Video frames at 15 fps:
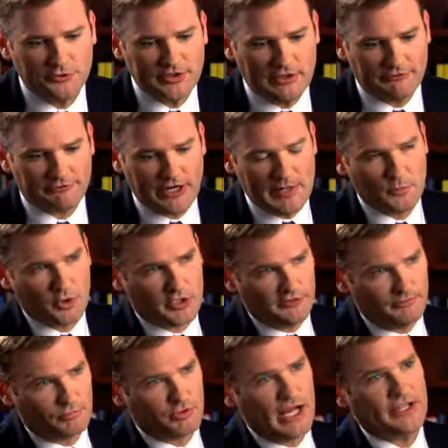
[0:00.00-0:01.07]
that framework of
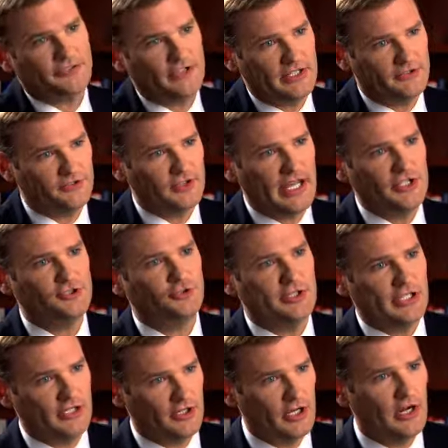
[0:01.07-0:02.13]
process, scheduling,
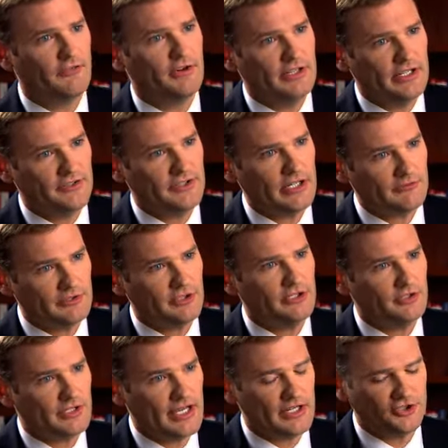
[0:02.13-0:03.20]
and governance, that really
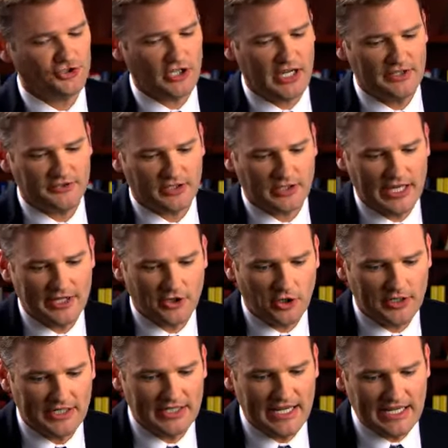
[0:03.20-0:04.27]
kind of shines a light on
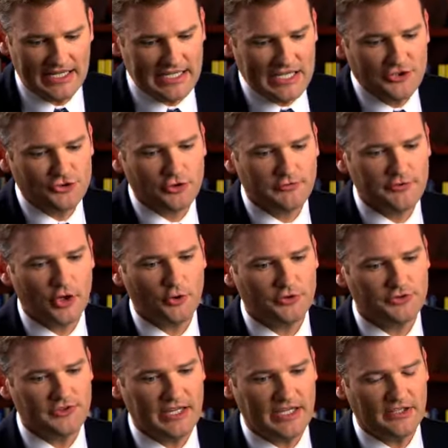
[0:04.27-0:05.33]
it. And each of those
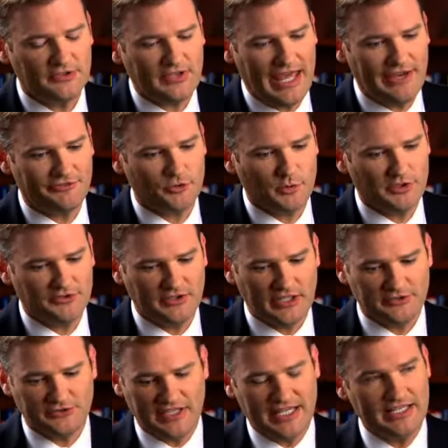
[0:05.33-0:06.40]
things have to
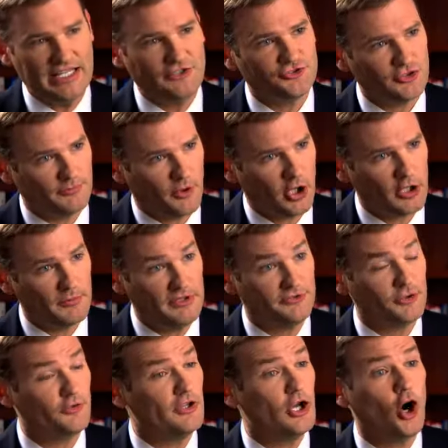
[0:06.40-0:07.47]
exist in each department.
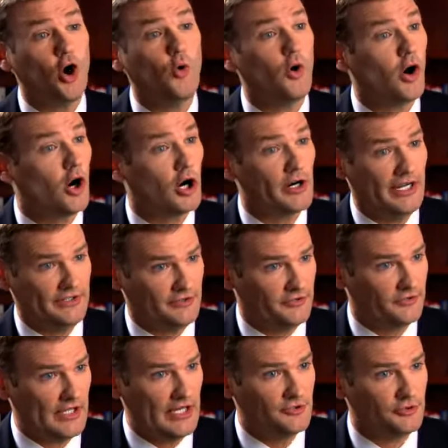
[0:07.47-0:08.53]
So the OR has a
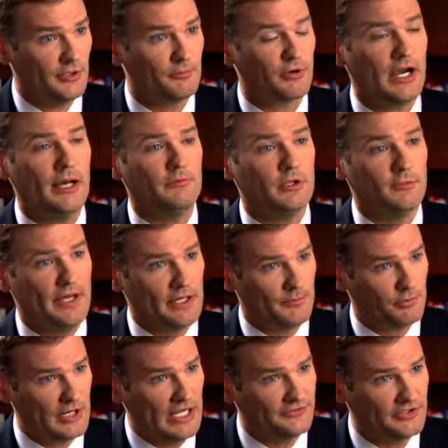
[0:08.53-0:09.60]
scheduling problem and a
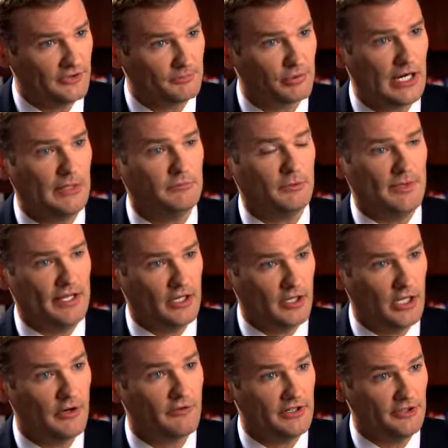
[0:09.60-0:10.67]
process problem and a
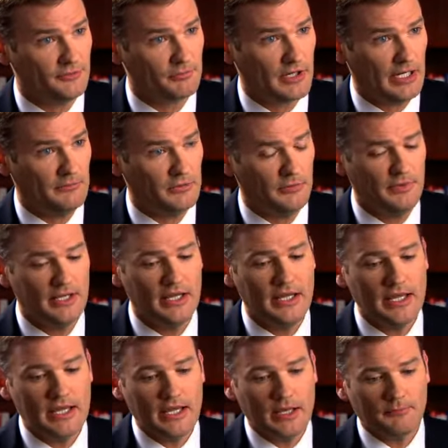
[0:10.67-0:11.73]
governance problem.
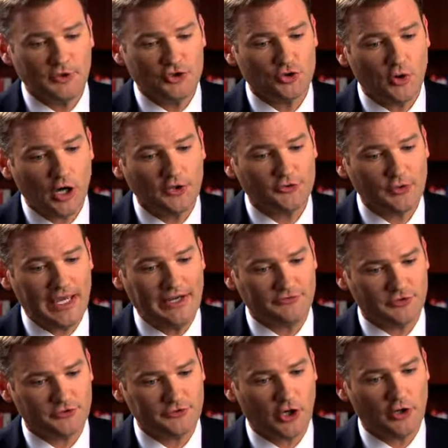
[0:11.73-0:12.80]
But you also have
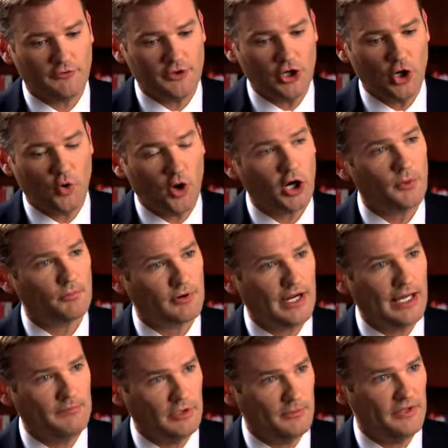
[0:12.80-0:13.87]
to solve the OR
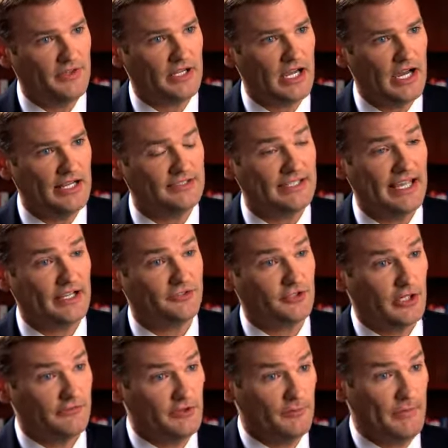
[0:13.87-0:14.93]
problem in the context of the